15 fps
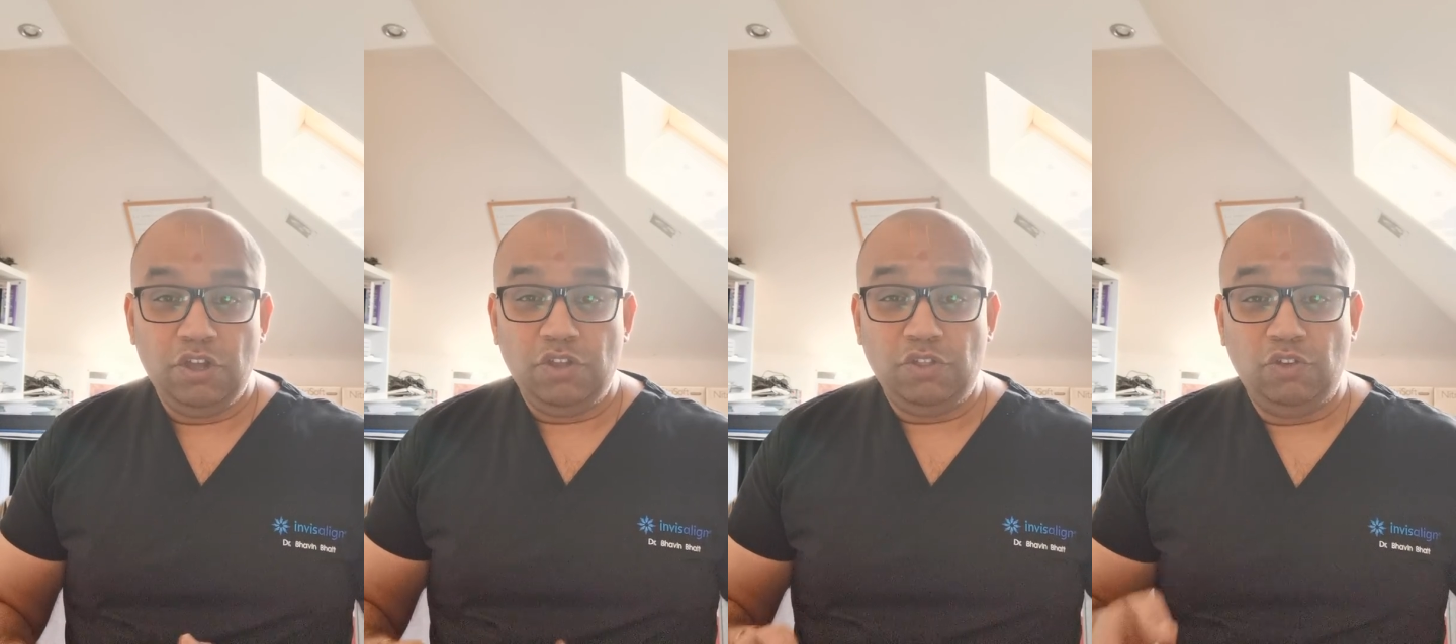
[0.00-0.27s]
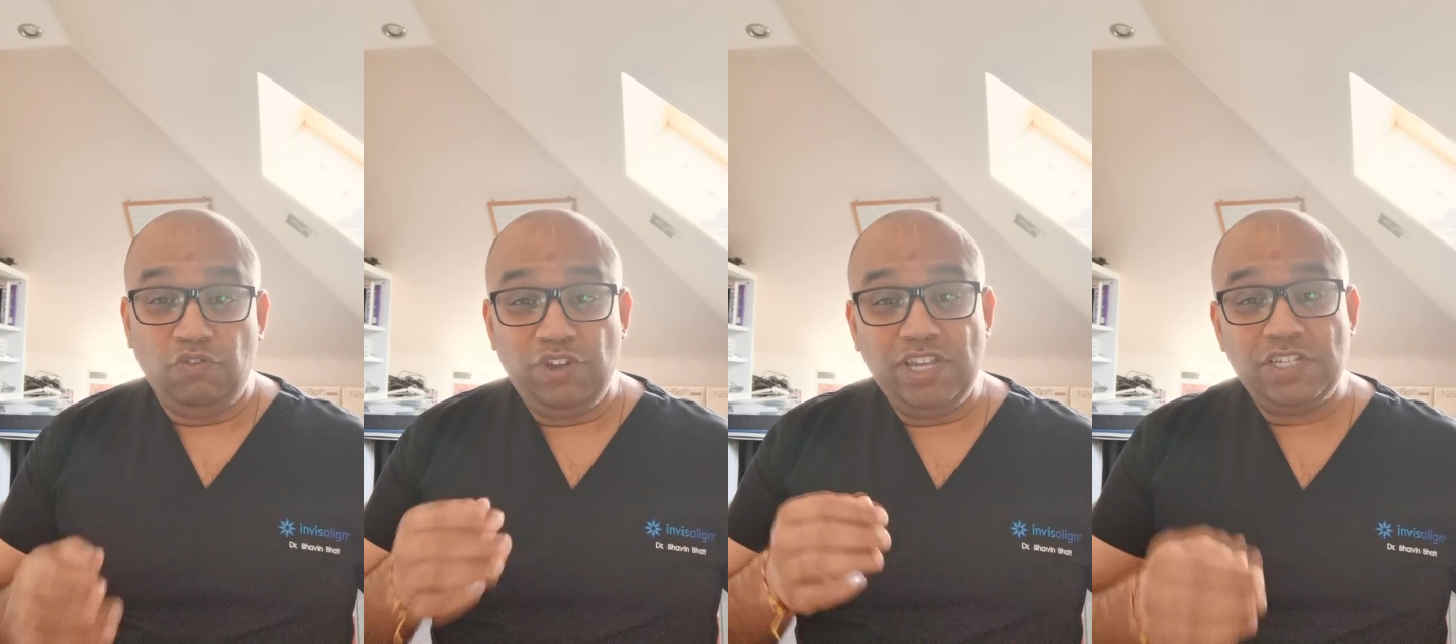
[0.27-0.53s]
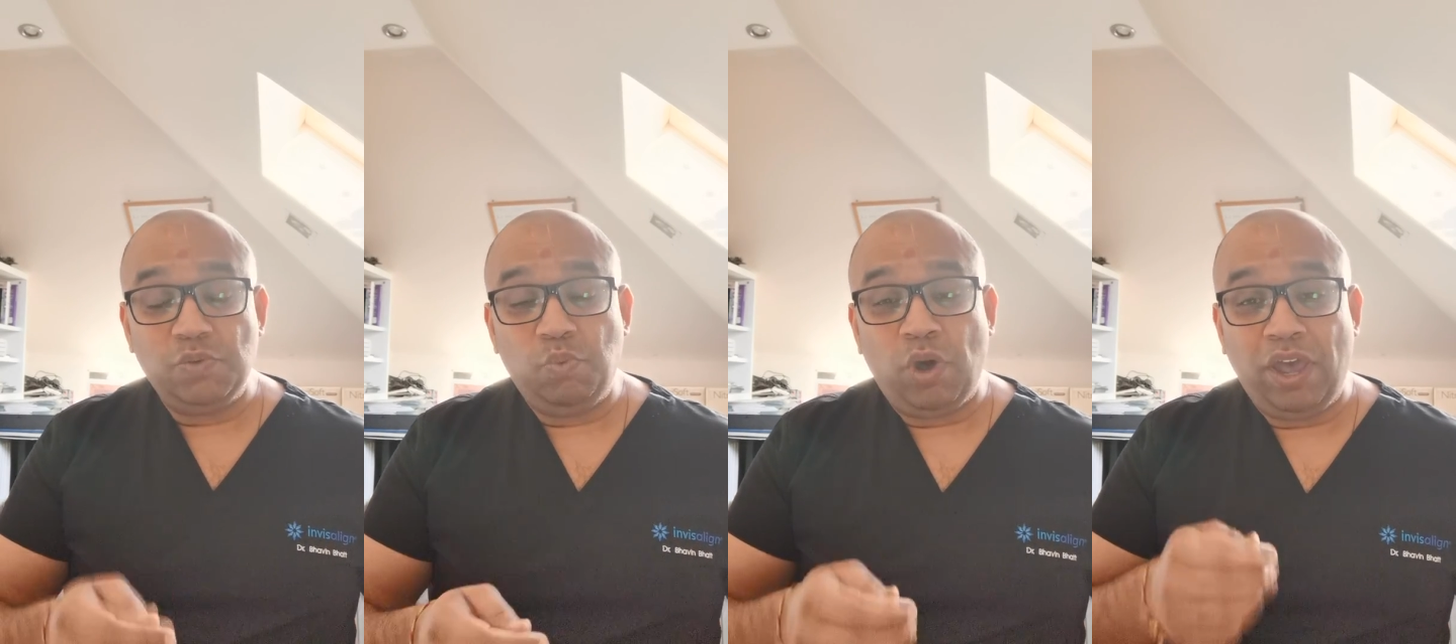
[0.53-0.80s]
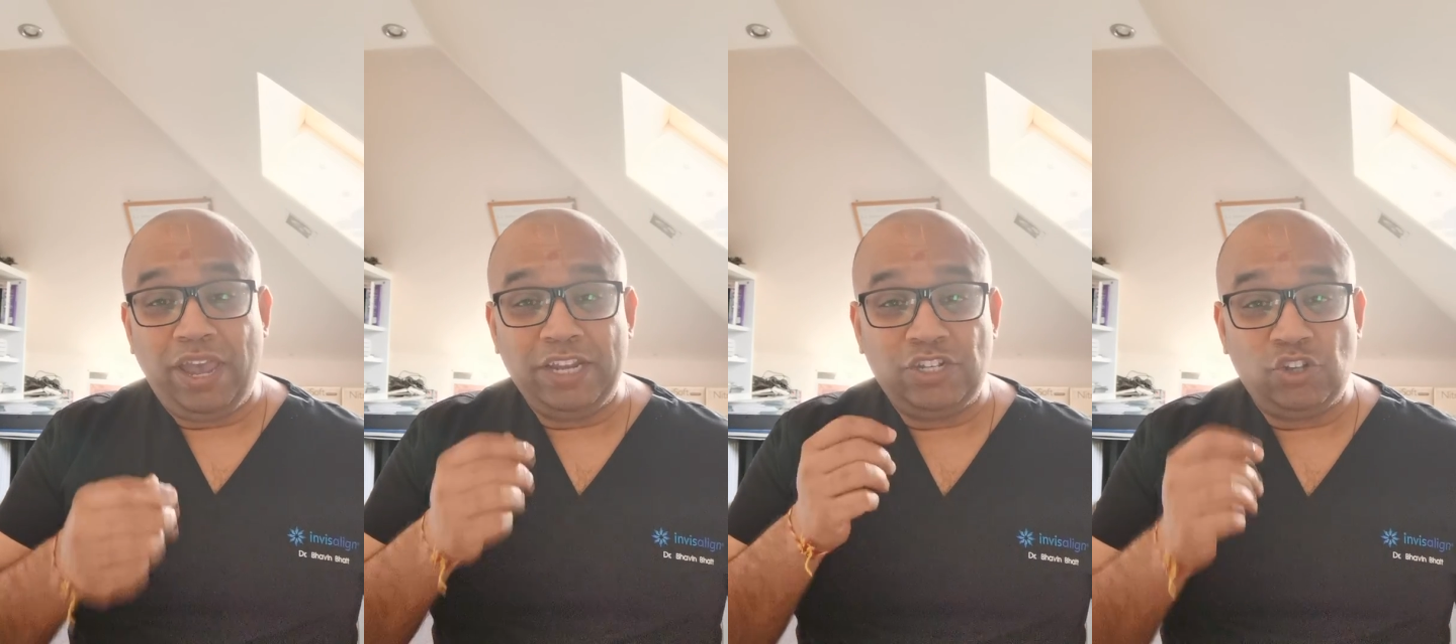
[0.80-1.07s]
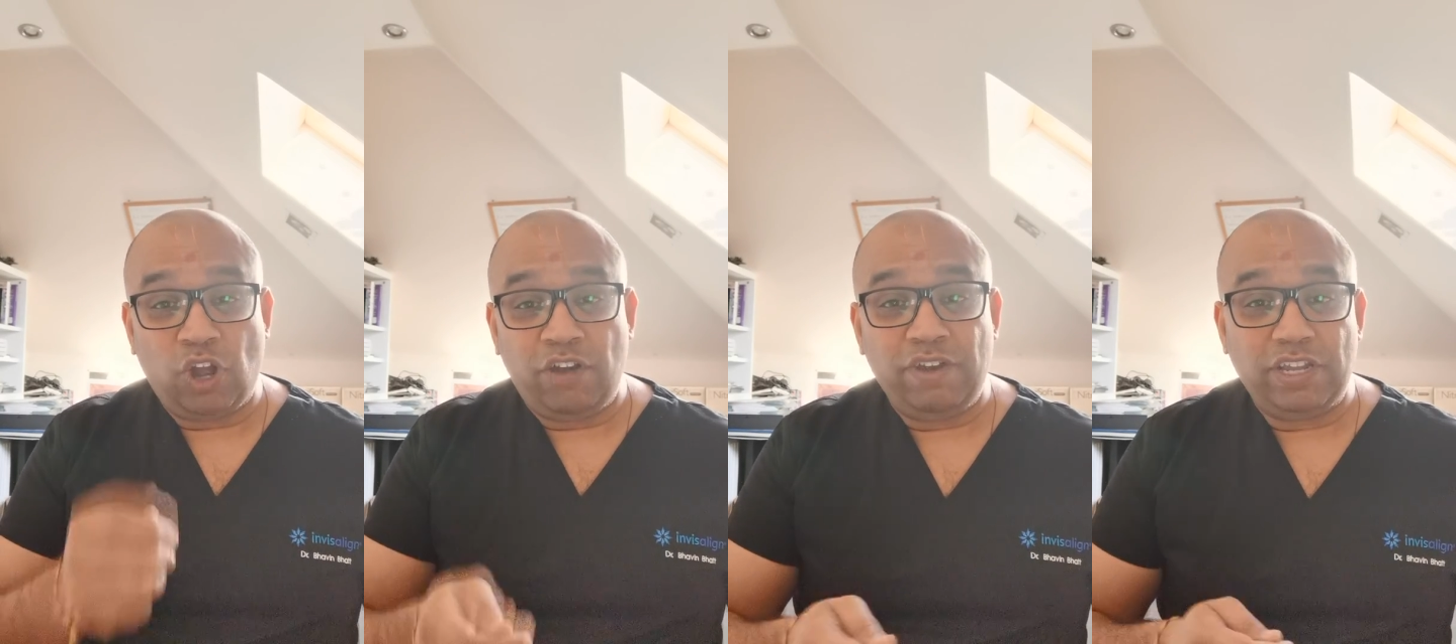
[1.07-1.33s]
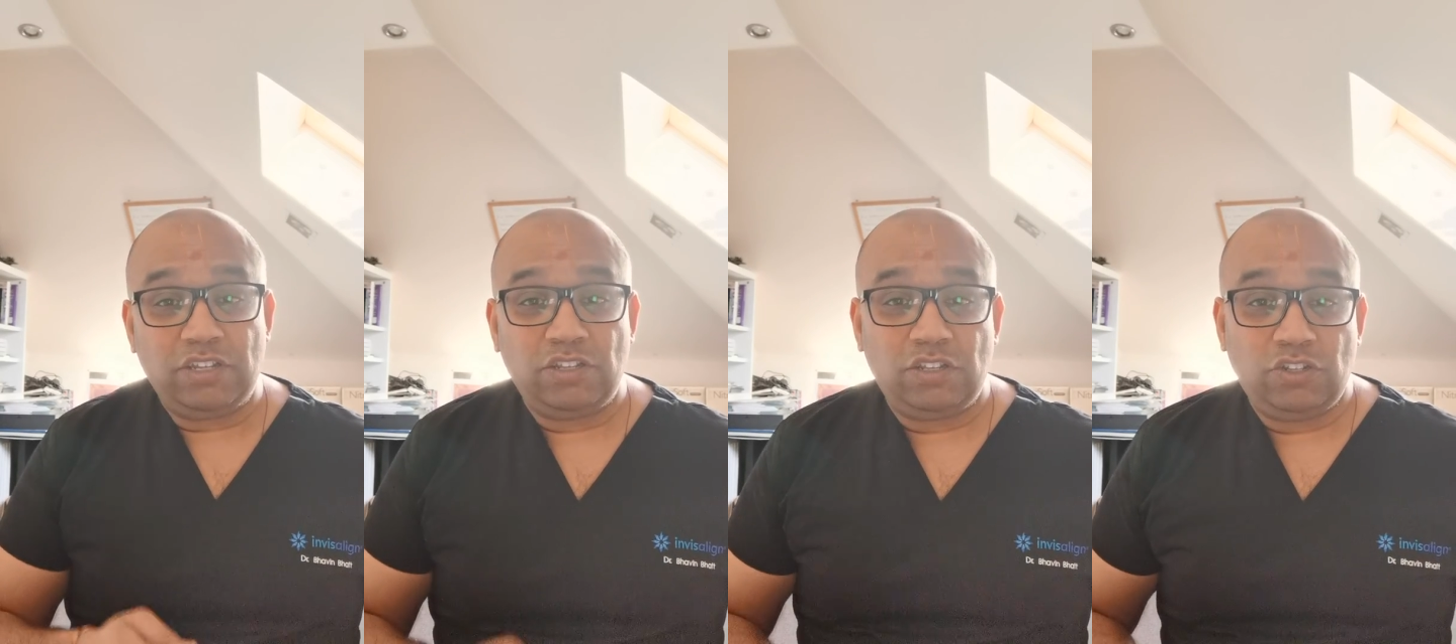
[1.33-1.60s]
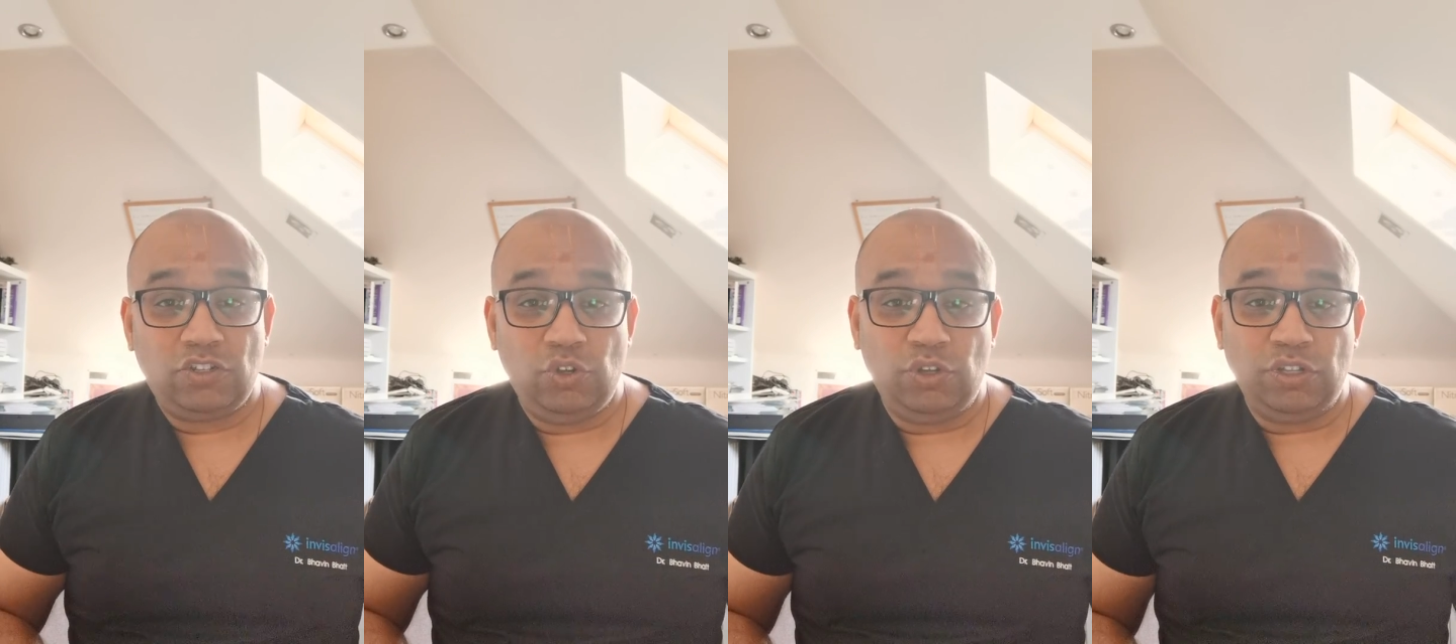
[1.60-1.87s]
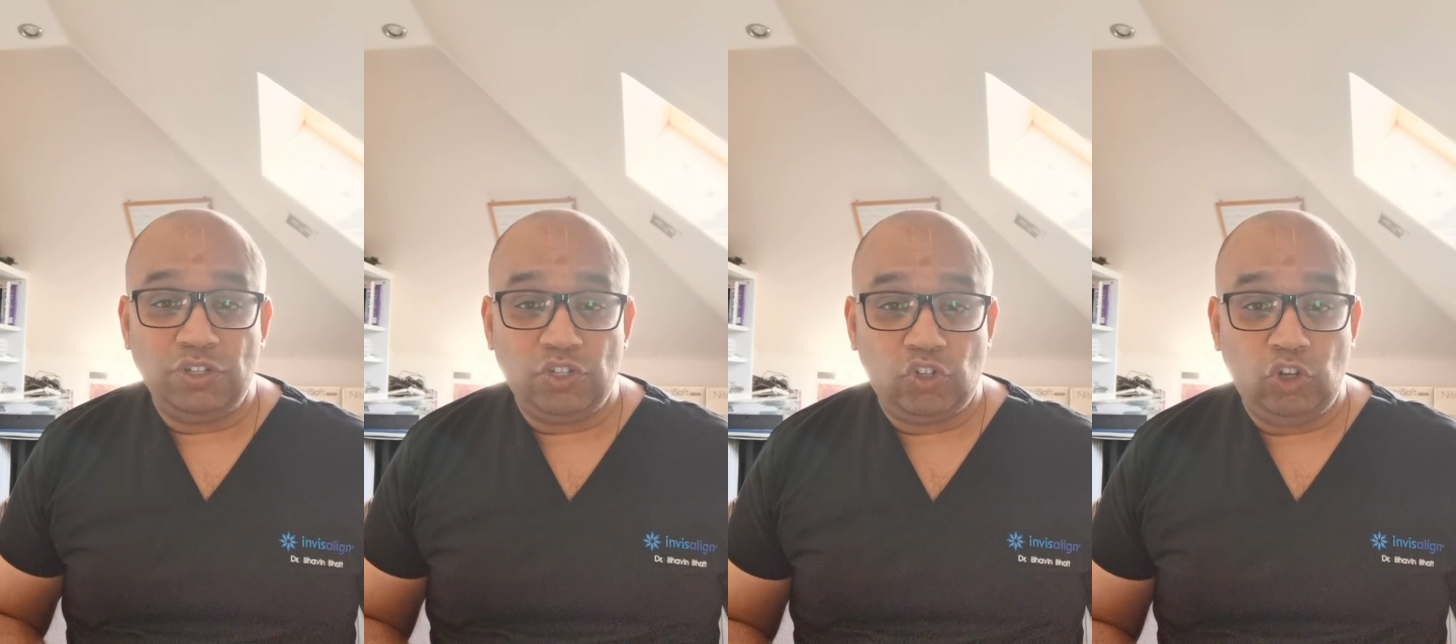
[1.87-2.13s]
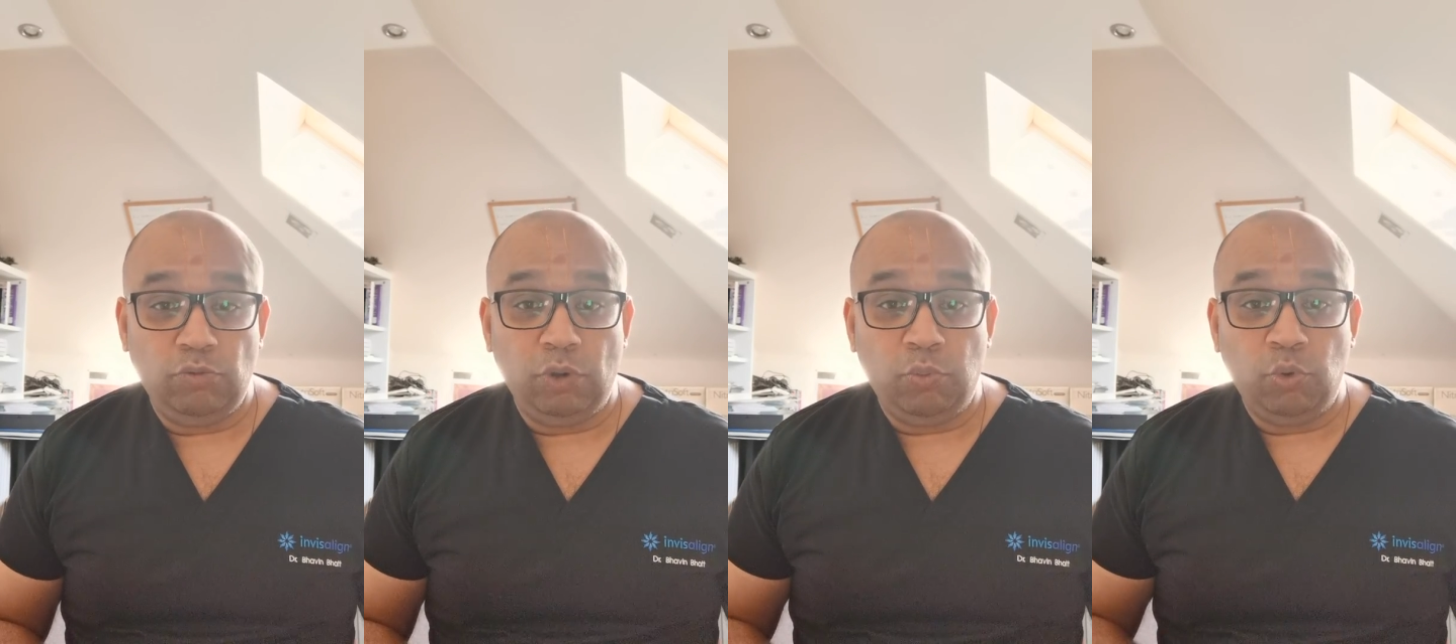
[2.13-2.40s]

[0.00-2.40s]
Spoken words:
The reason why a direct-to-consumer